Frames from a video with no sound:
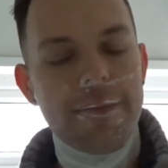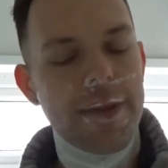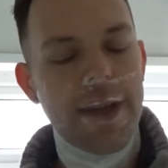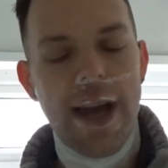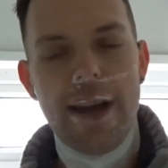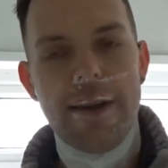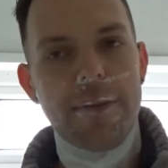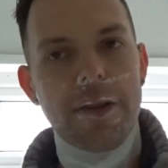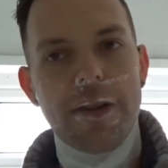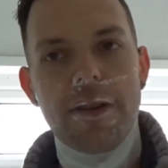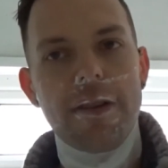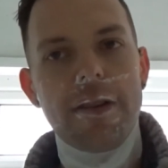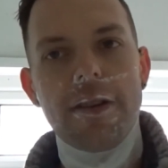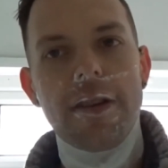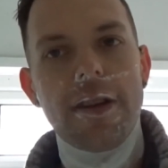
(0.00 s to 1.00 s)

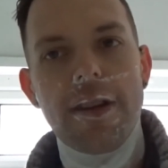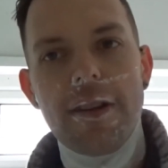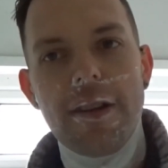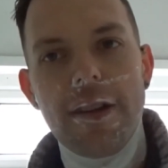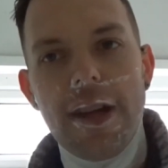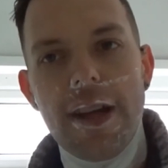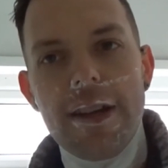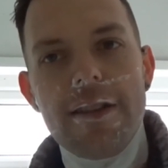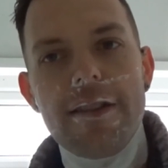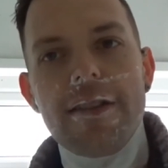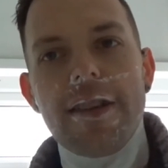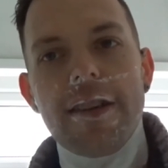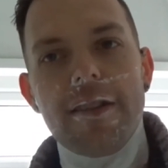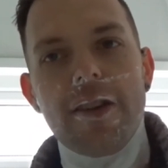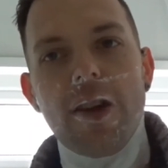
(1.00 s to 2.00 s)
Cadmans,
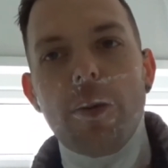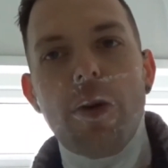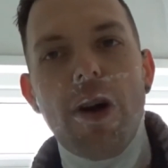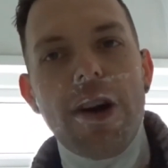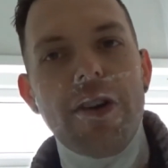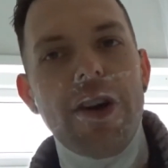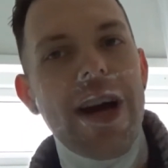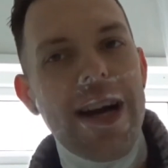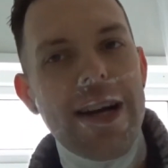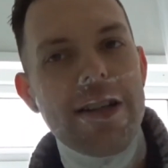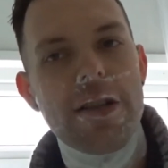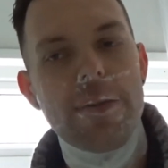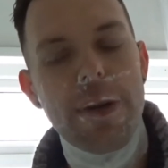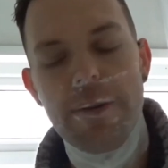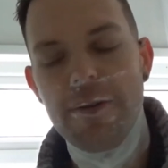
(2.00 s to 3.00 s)
it's a no-brainer. It
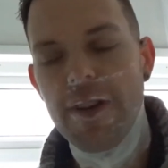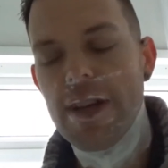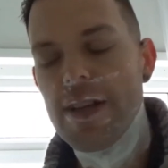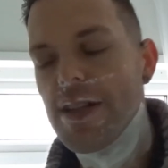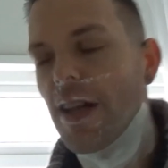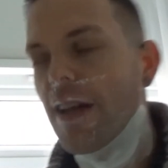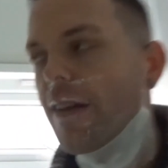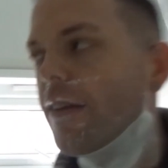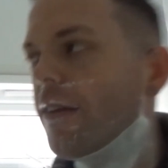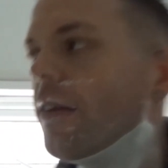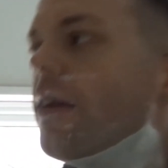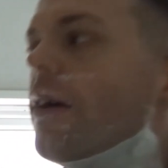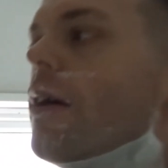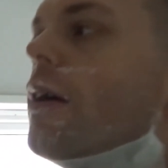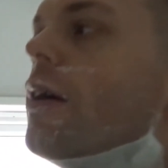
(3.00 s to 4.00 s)
has to be face lathered.
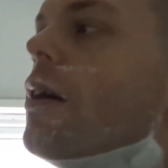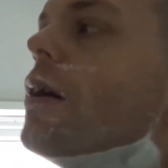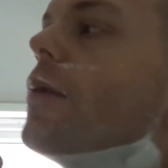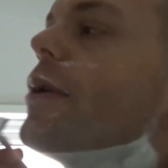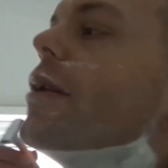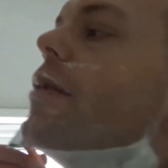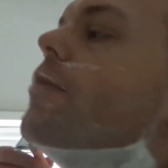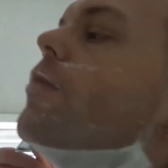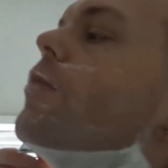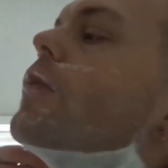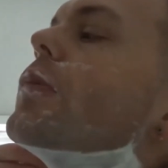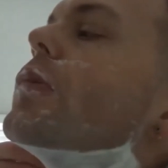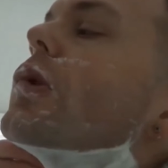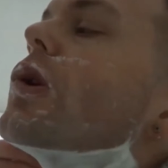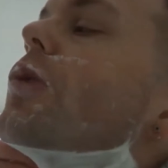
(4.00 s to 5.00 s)
I mean, don't